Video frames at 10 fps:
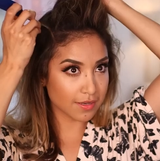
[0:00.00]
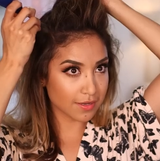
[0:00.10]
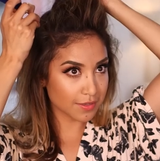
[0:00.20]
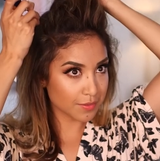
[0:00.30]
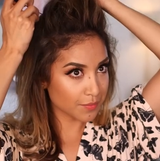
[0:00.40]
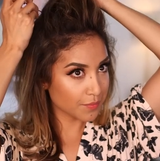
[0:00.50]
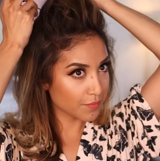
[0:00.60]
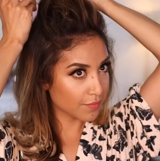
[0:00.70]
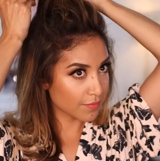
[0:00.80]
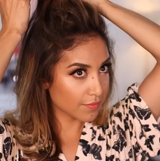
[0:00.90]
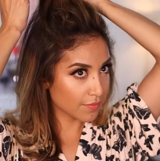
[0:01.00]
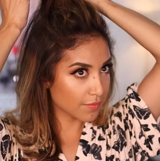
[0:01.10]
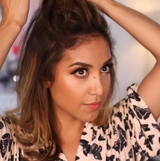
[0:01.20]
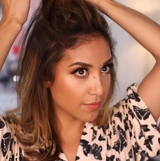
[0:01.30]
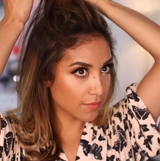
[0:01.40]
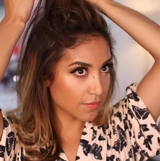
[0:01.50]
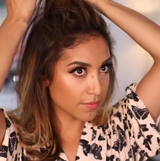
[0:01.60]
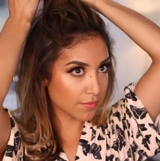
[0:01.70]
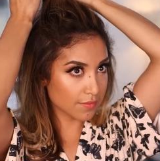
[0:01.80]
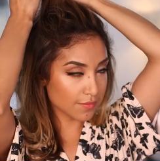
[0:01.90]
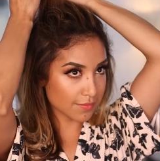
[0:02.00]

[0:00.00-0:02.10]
Nothing is said.